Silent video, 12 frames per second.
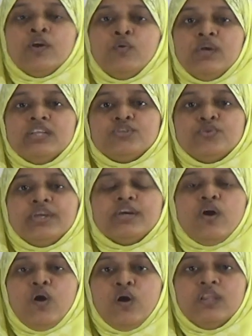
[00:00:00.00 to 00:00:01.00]
We are doing
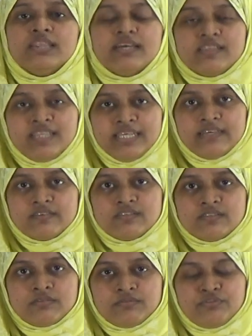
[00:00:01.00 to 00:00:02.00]
all the
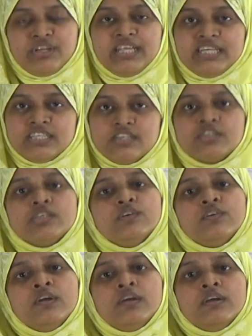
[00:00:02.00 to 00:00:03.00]
things related
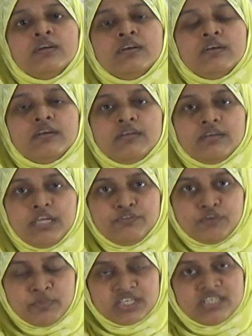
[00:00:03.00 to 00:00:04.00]
to
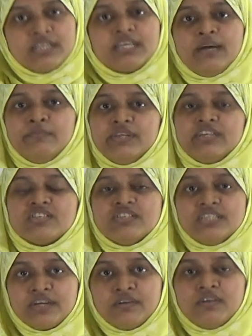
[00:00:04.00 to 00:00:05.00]
information and communication
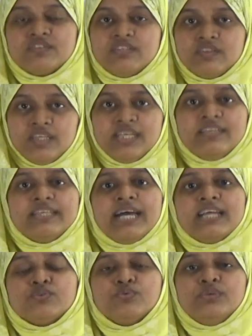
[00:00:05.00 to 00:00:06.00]
technology. Think
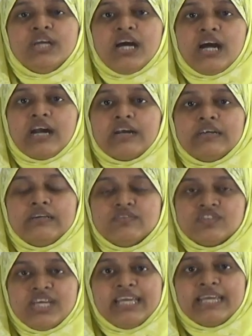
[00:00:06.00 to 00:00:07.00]
that we are
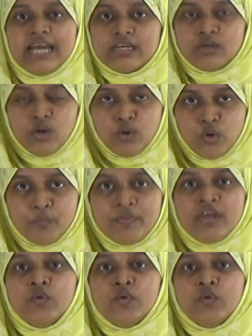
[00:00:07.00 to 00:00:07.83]
staying at home.